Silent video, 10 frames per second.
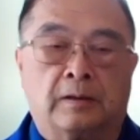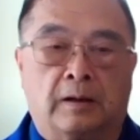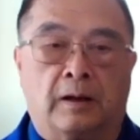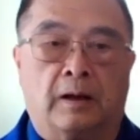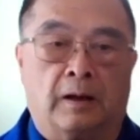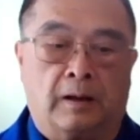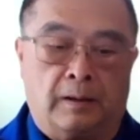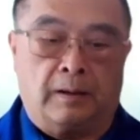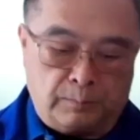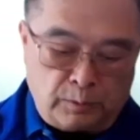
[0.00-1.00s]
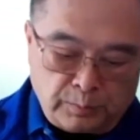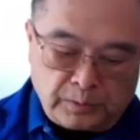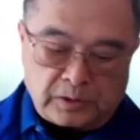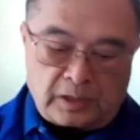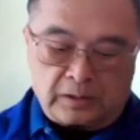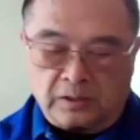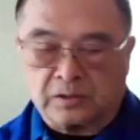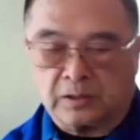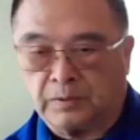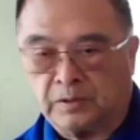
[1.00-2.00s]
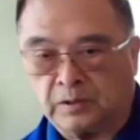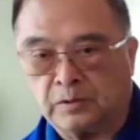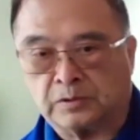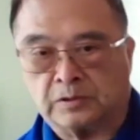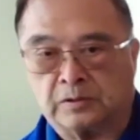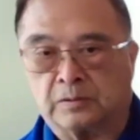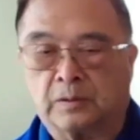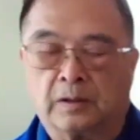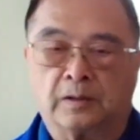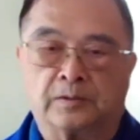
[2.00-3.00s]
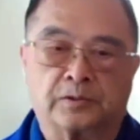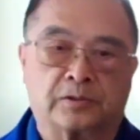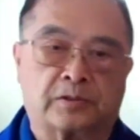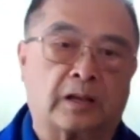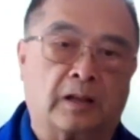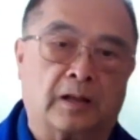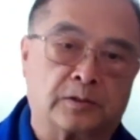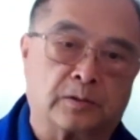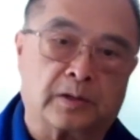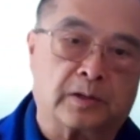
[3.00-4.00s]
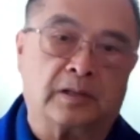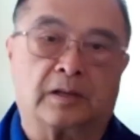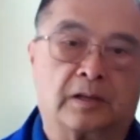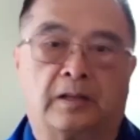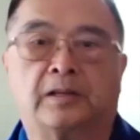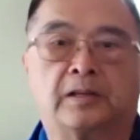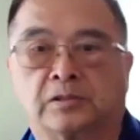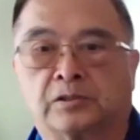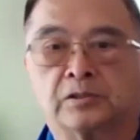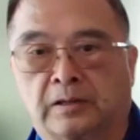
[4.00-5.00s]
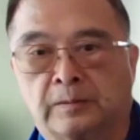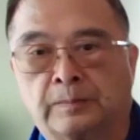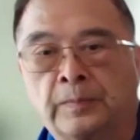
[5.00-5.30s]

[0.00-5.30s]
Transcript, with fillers: Uh, movements like this have been used in uh, psychological clinics in China